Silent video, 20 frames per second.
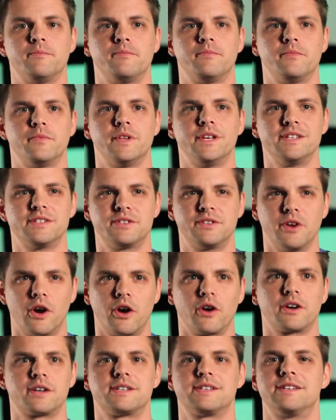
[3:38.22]
these
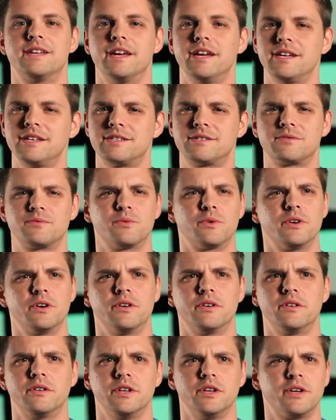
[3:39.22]
dark states
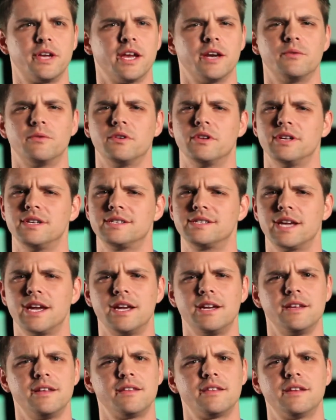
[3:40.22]
where you can't really
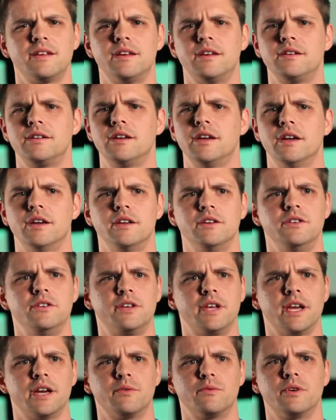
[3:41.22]
say anything,
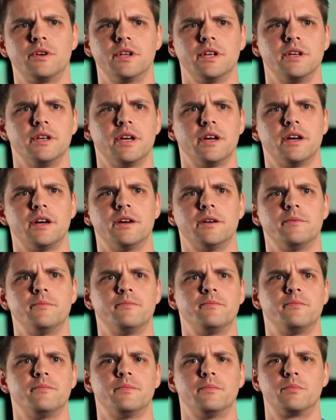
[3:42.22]
you can't really
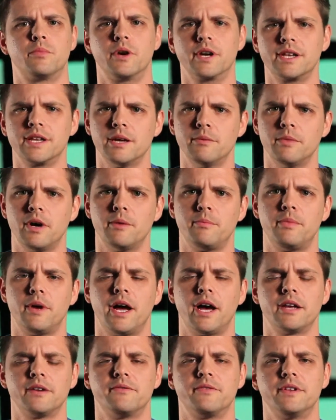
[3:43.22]
bring them up
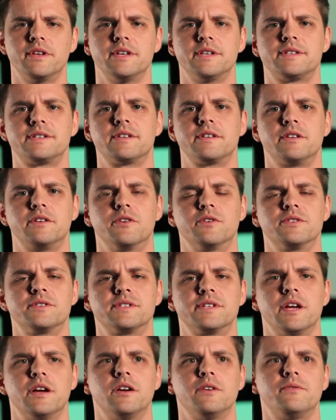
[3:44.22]
out of this
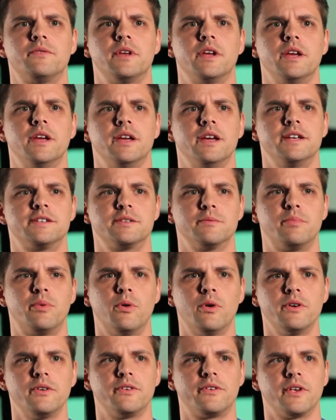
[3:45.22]
yourself, it's
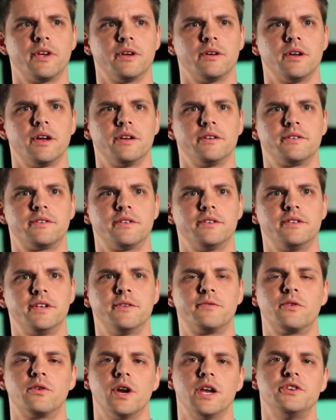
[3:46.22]
important to
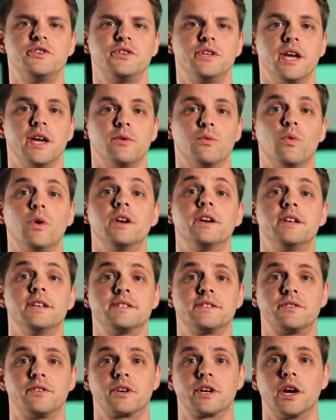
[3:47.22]
differentiate what it
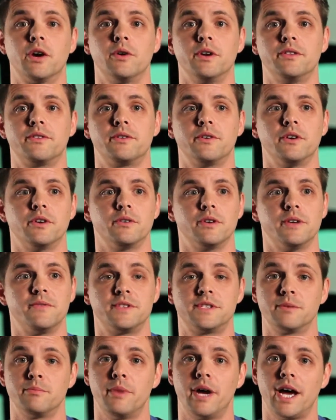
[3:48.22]
is that they're going through, if
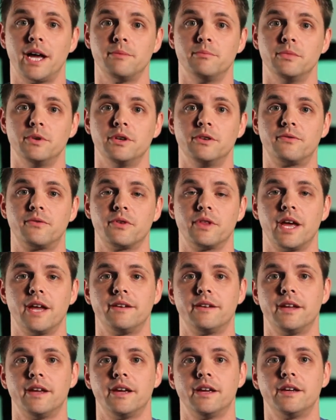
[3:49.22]
it's a bad mood for
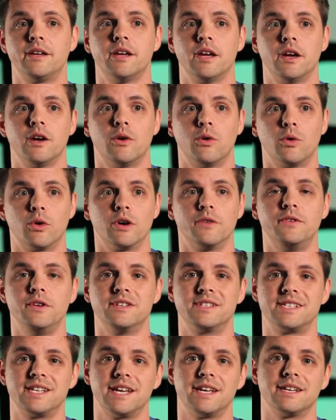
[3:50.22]
that day or if
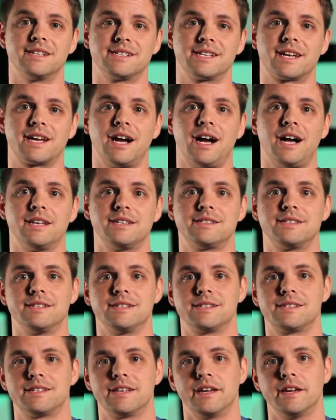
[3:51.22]
you see it as a
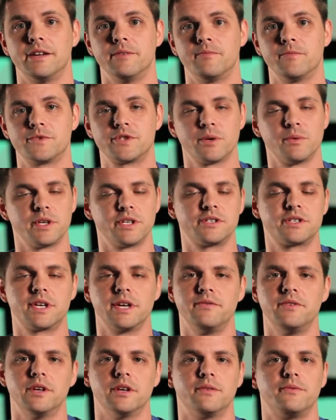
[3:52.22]
constant state. And so I'm going to just
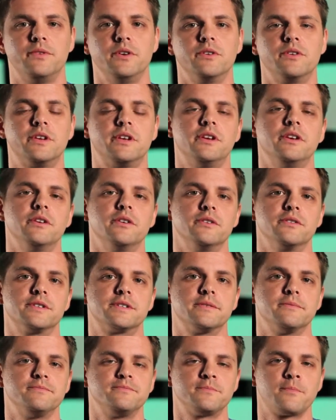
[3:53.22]
give you a few cues.